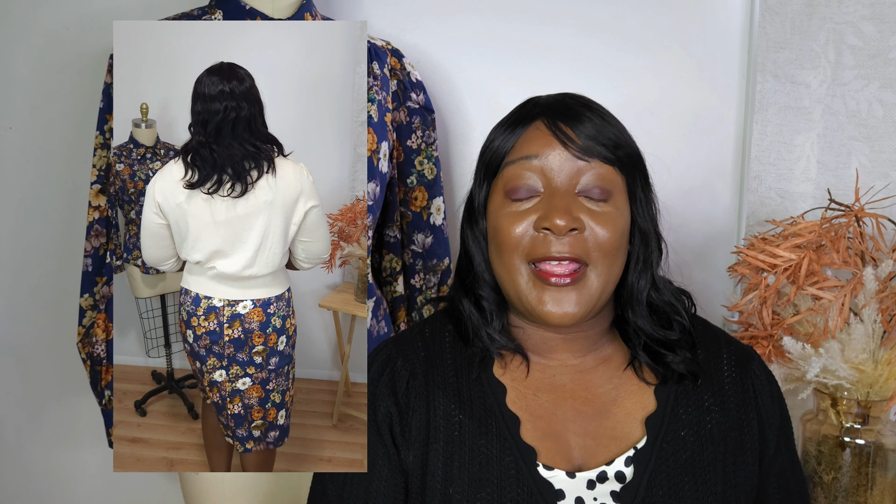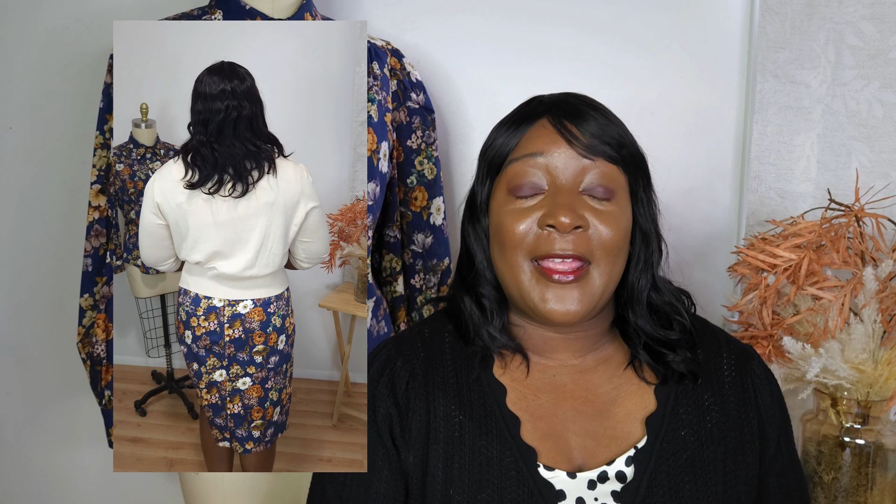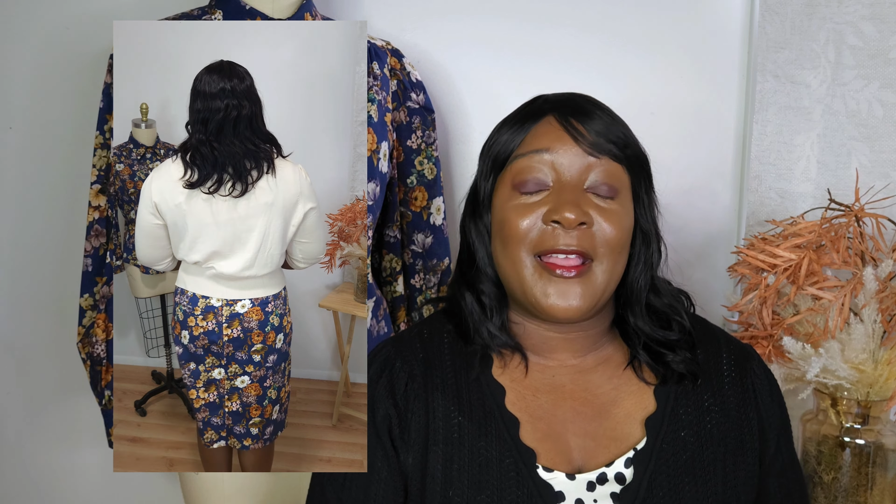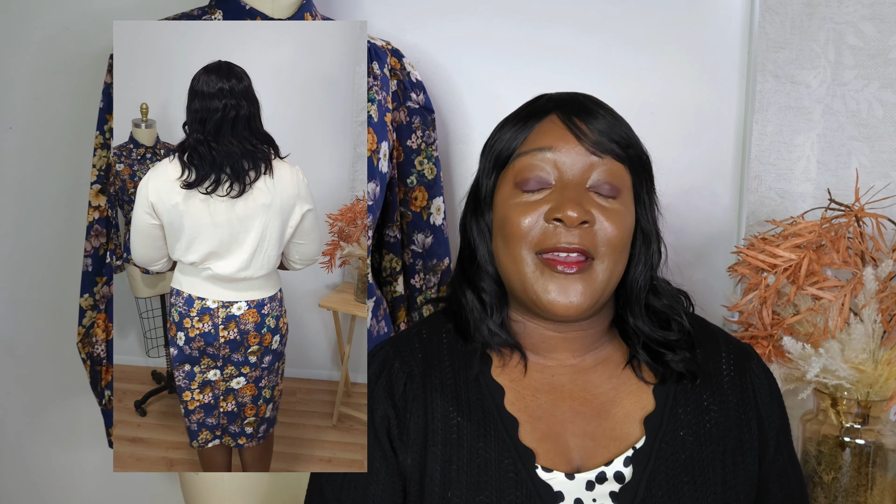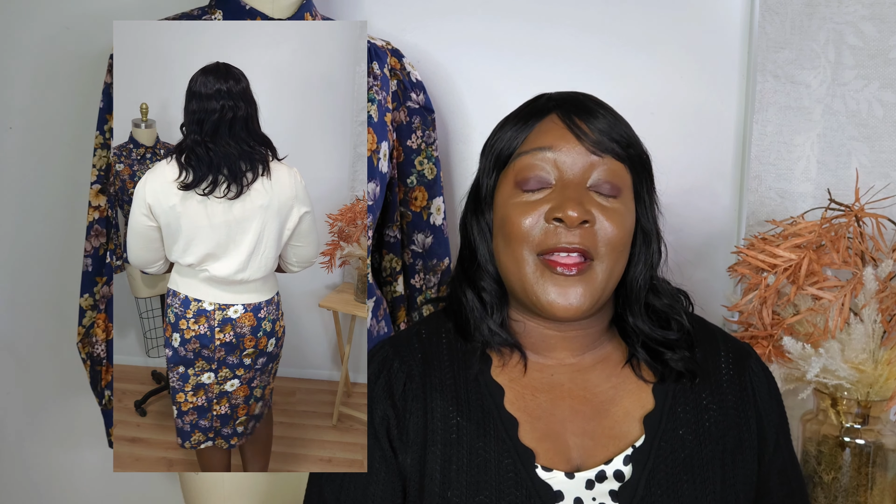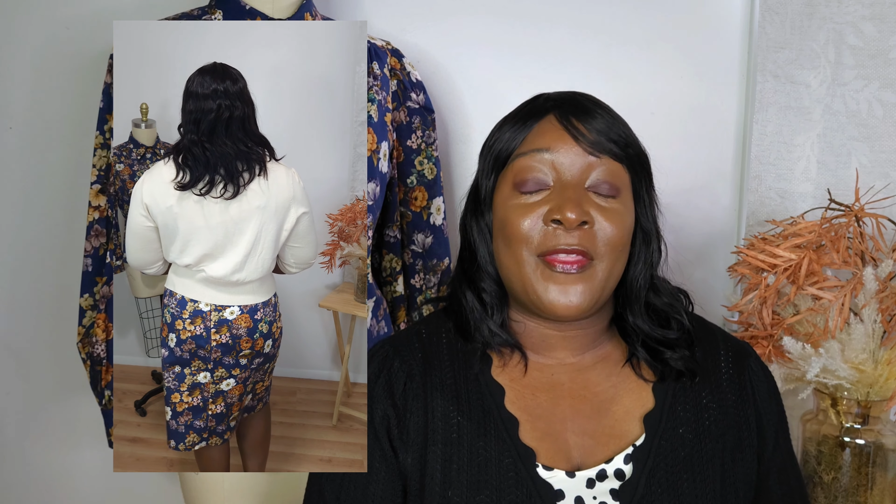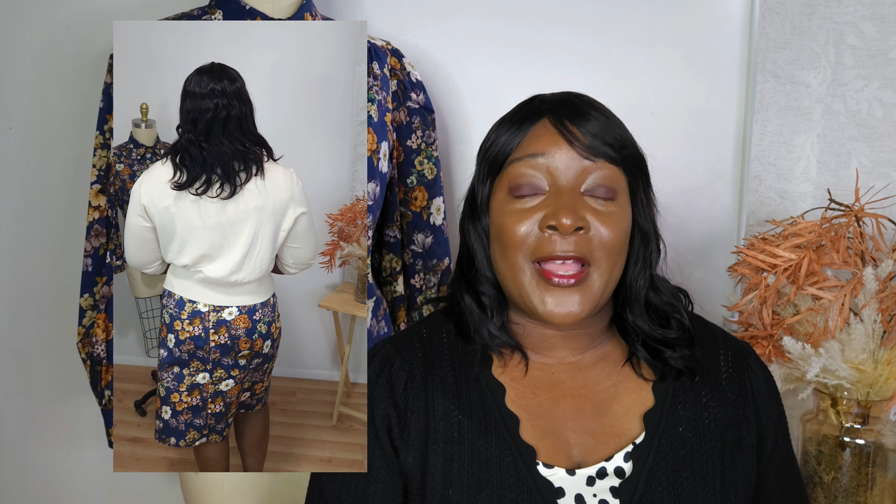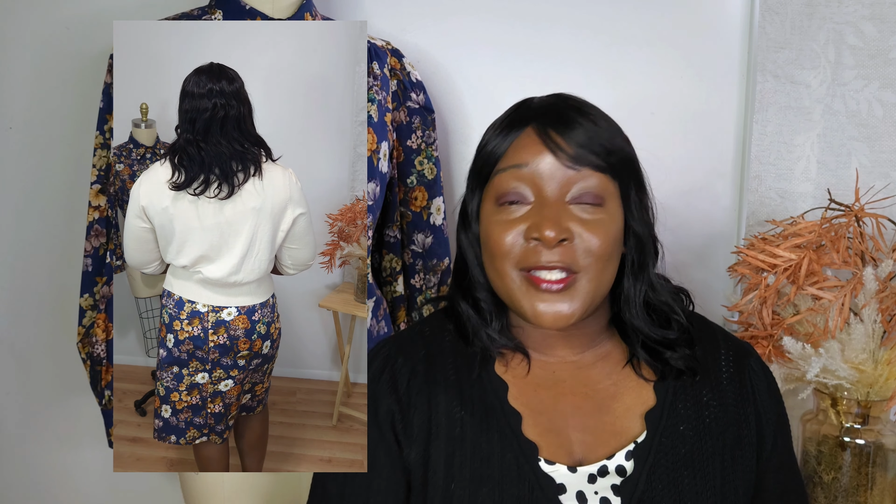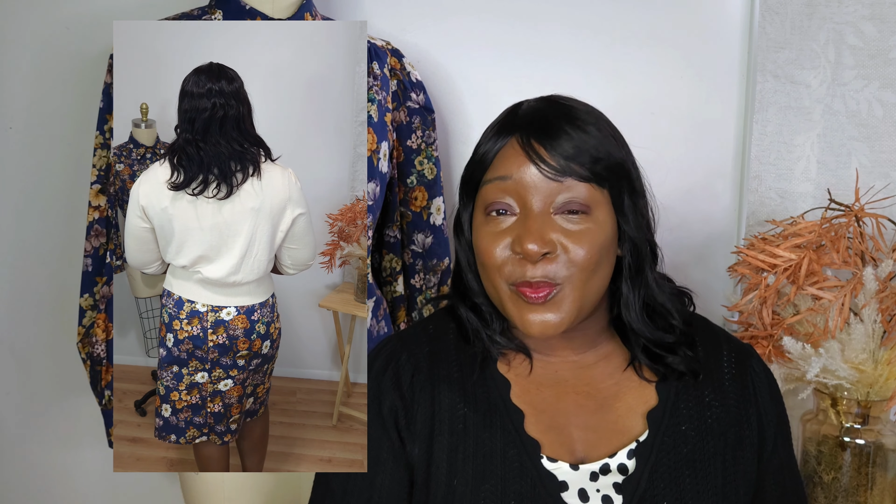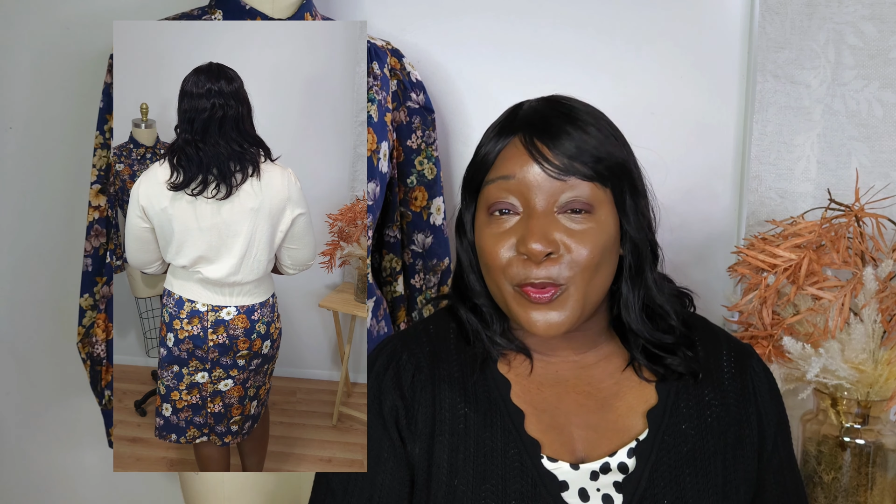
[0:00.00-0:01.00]
and
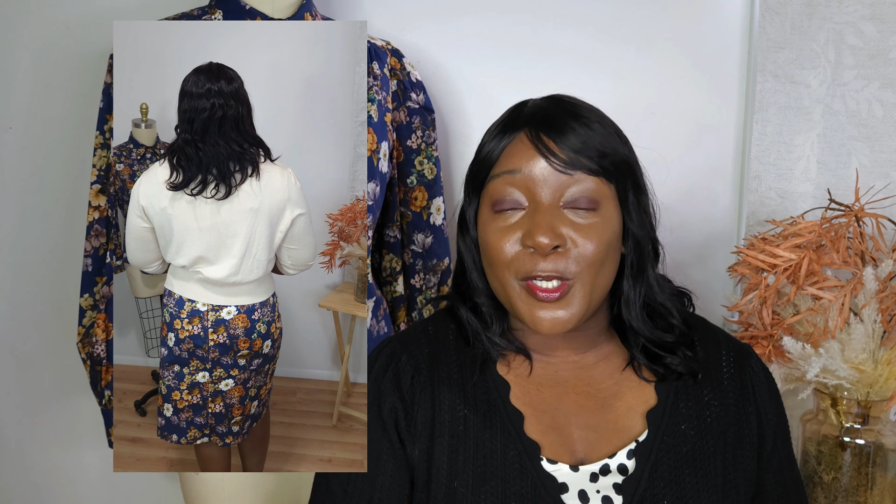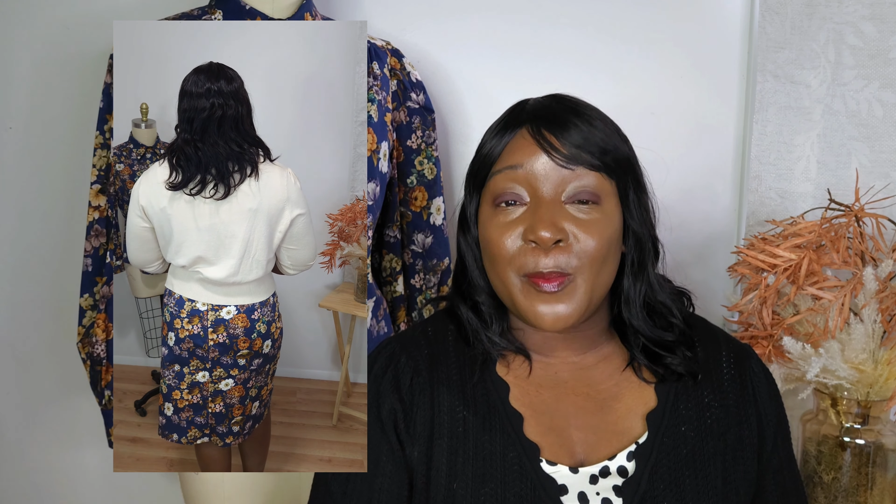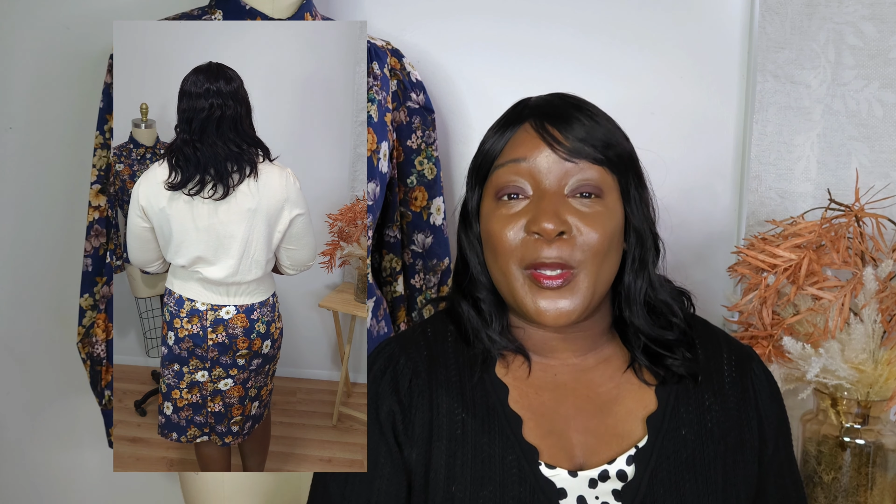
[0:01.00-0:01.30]
that's pretty